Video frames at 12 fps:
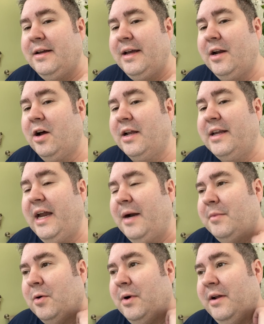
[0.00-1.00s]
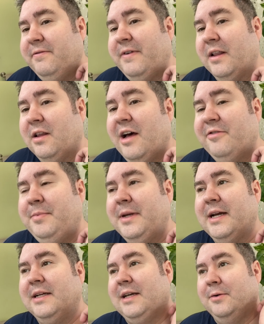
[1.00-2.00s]
it on camera when it fell off
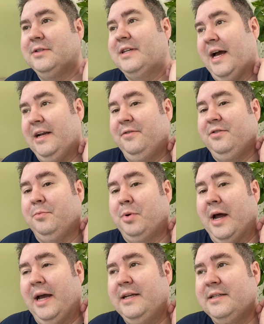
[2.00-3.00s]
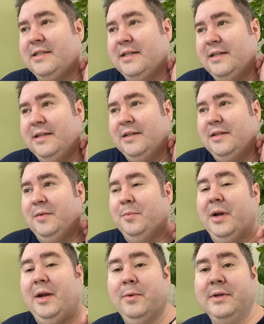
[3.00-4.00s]
because I was kind of surprised,
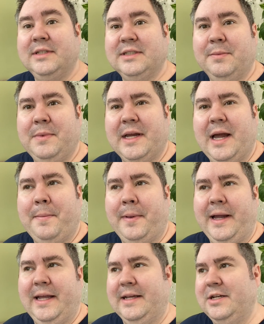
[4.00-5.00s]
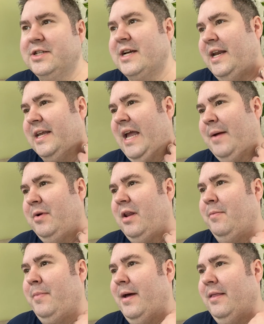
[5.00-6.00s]
but it wasn't something I planned. I just kind of came
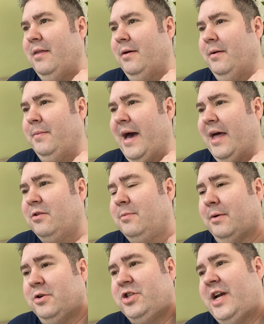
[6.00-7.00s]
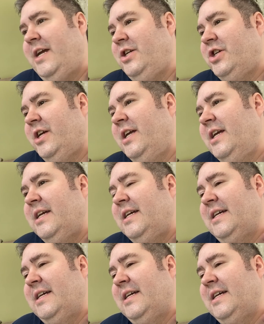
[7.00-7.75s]
into the bathroom, I was changing.